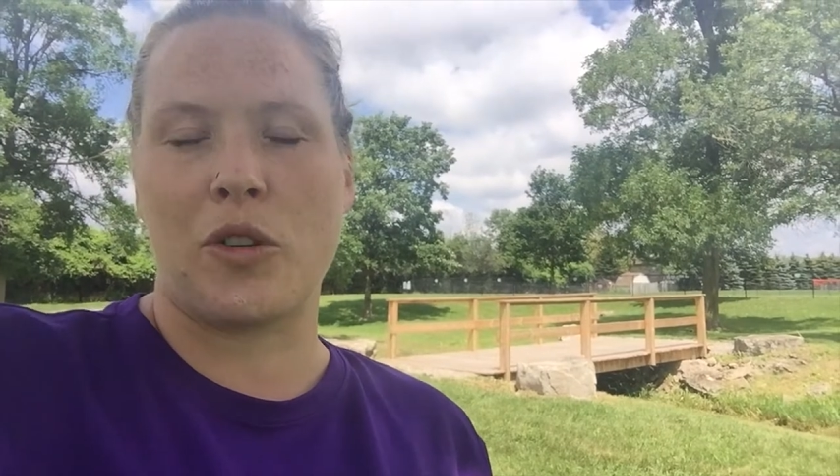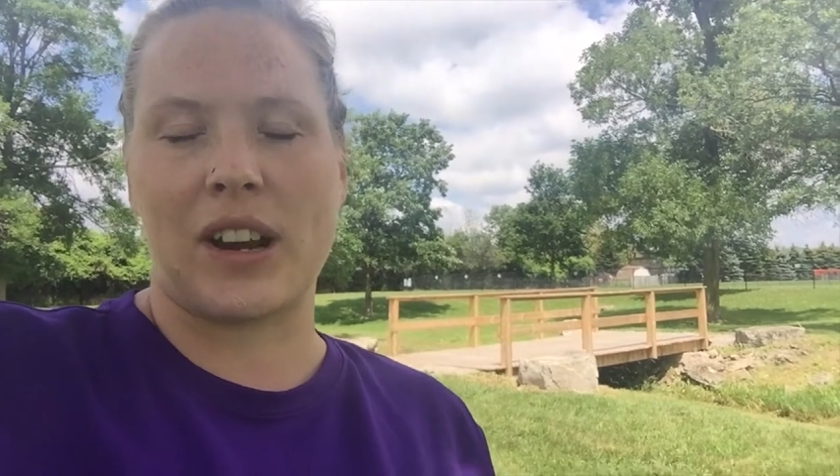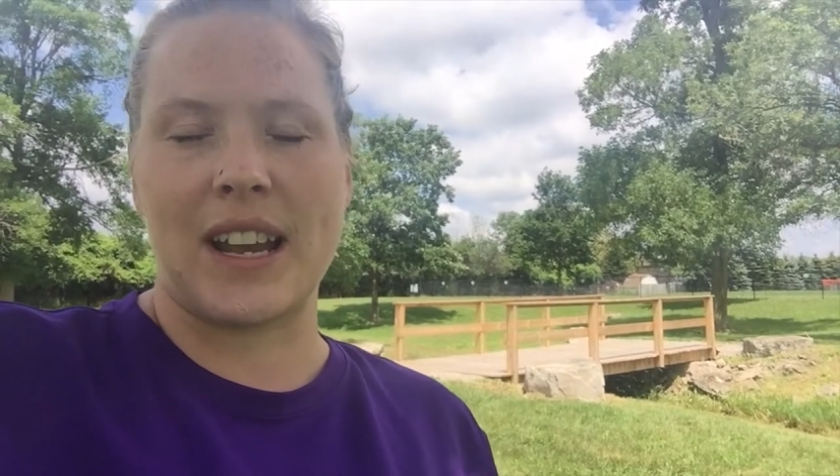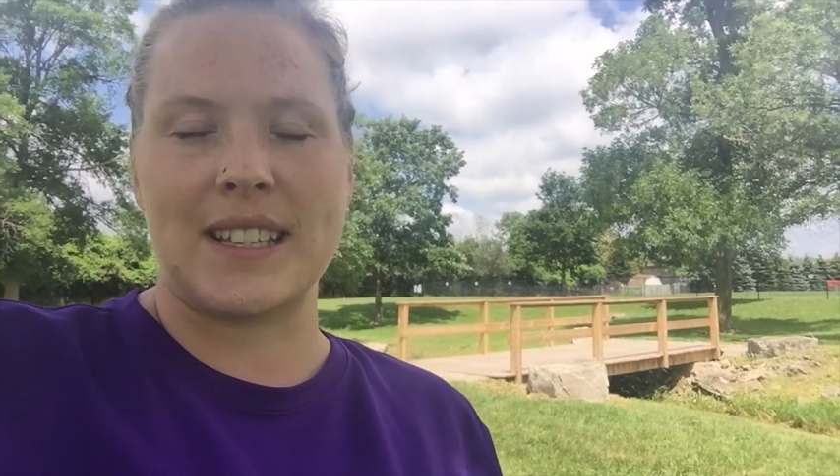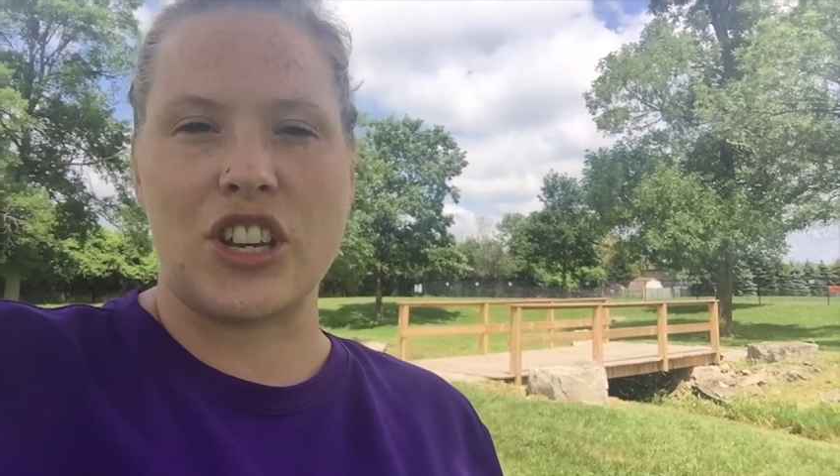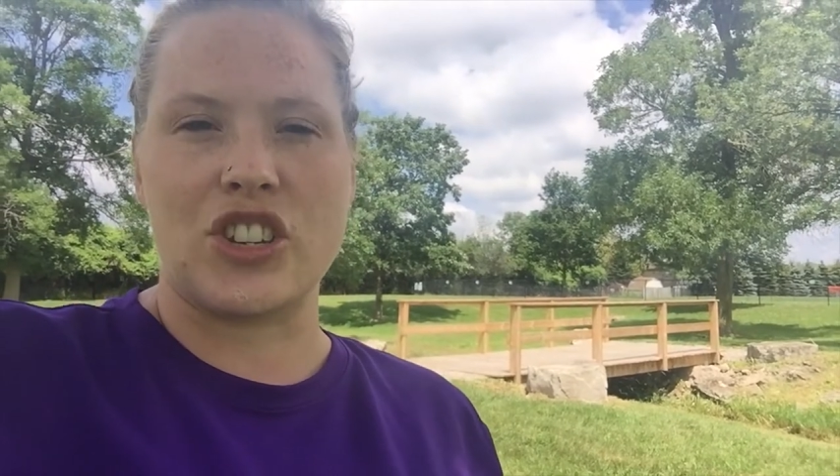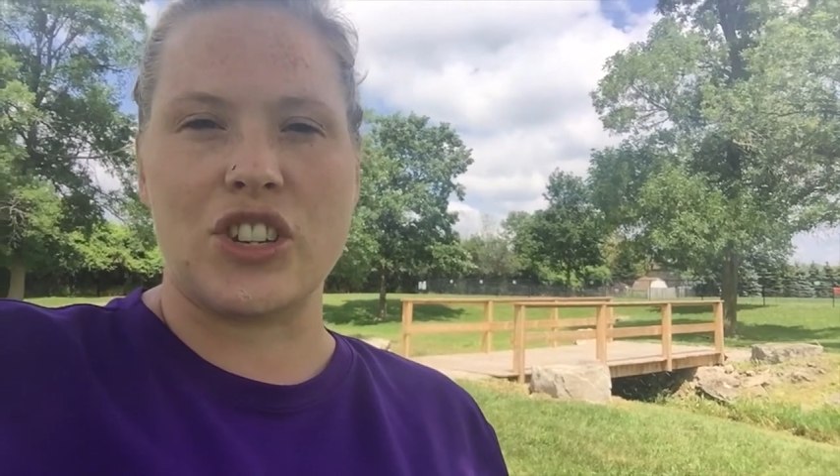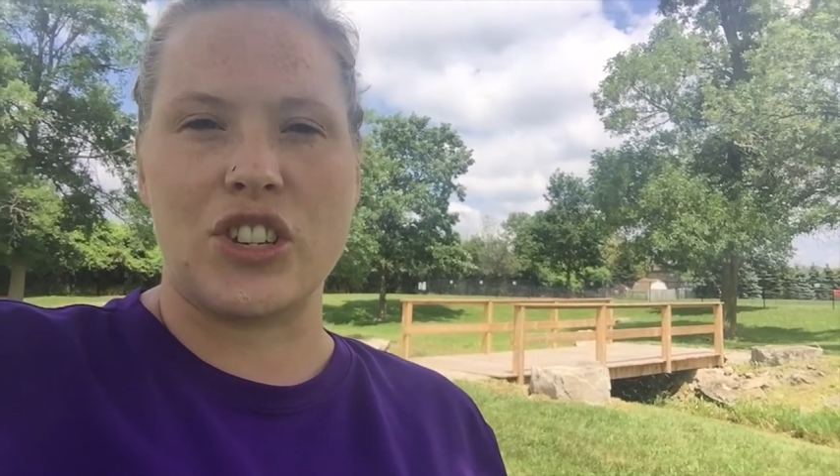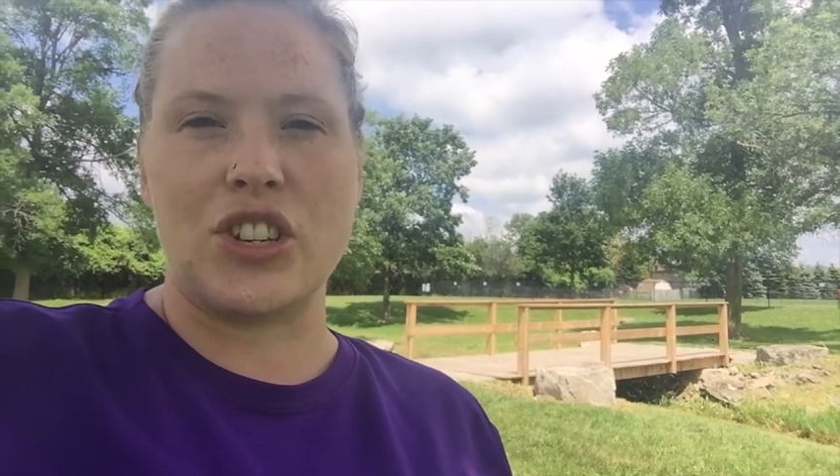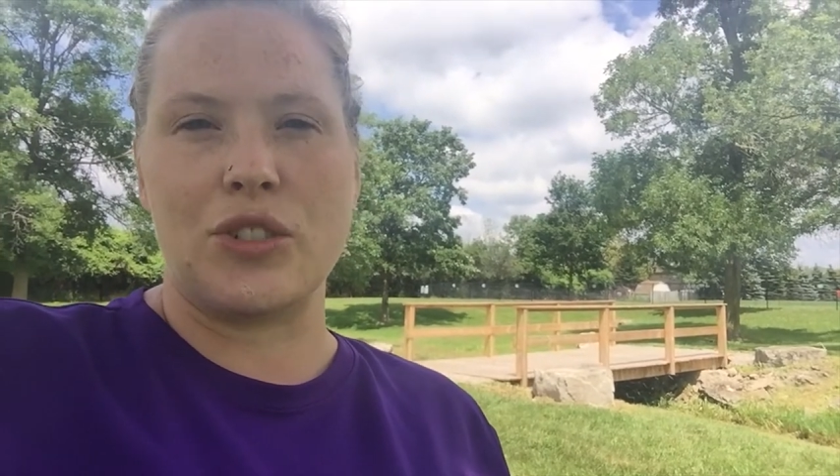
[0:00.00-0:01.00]

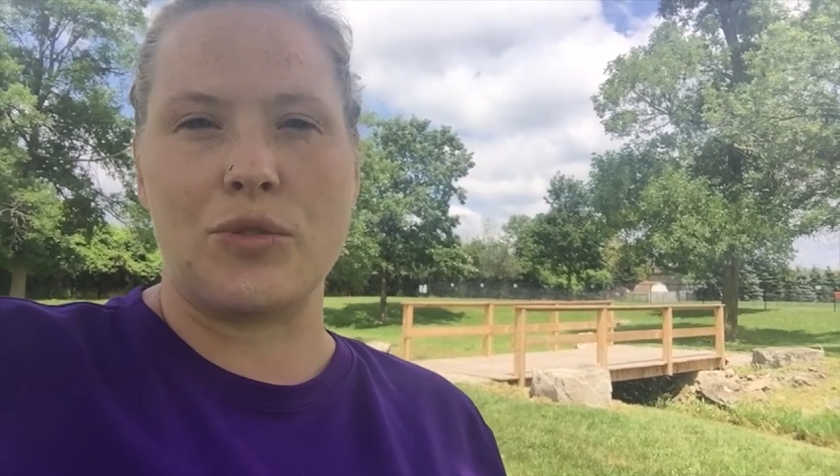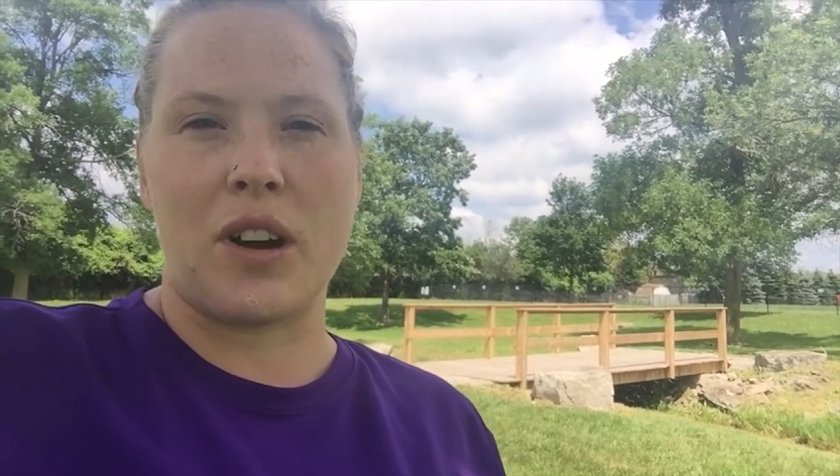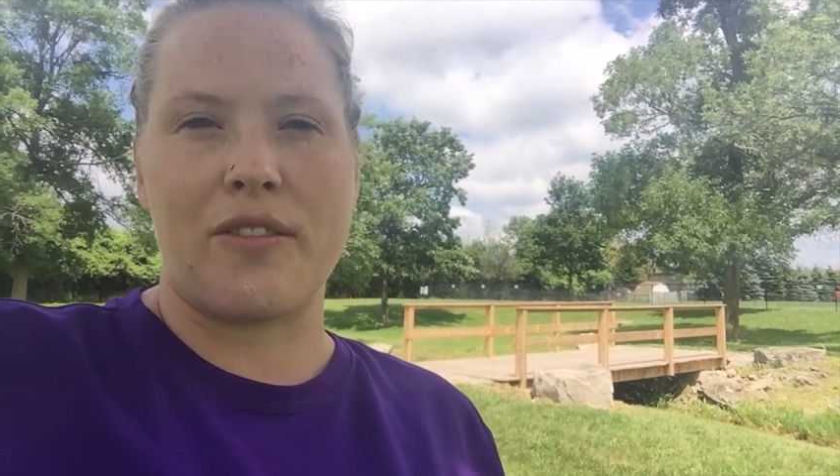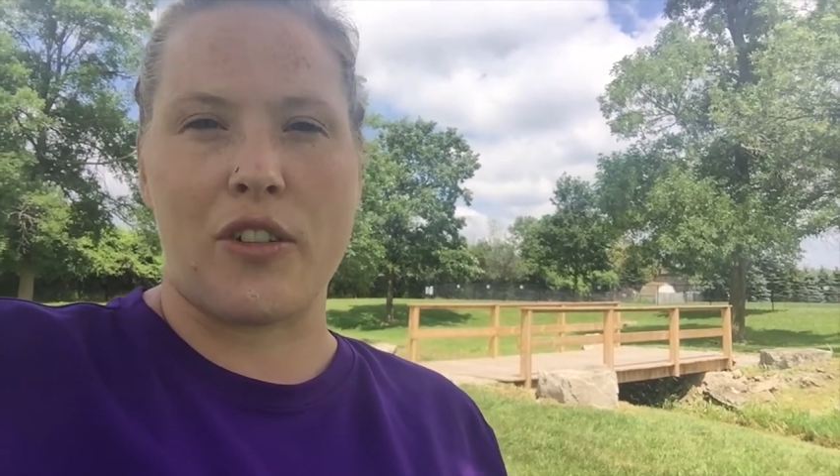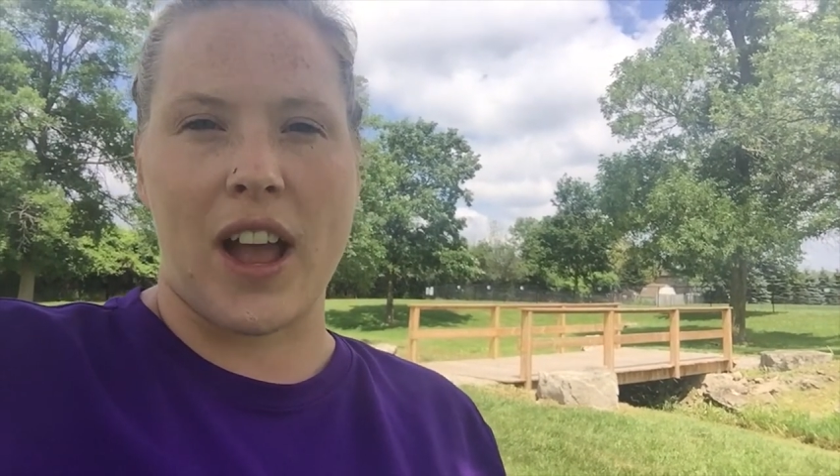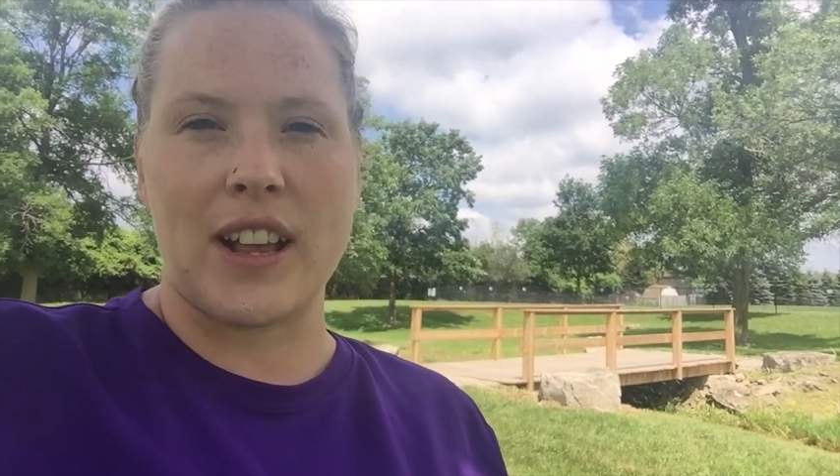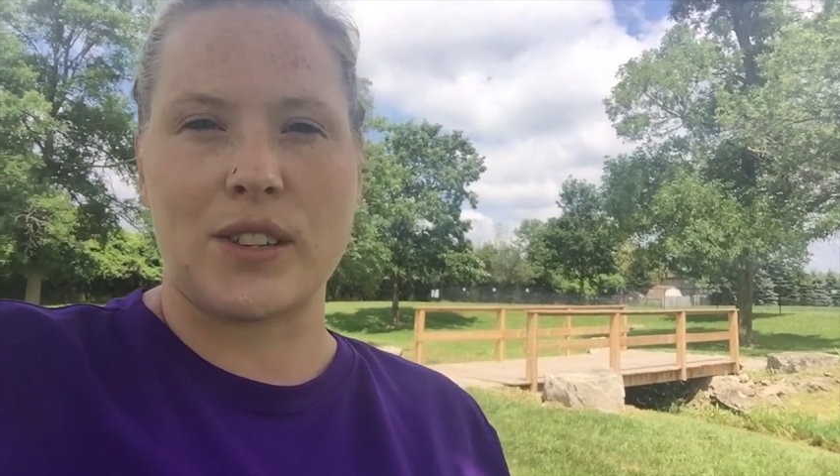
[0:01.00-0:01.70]
organization to do for that.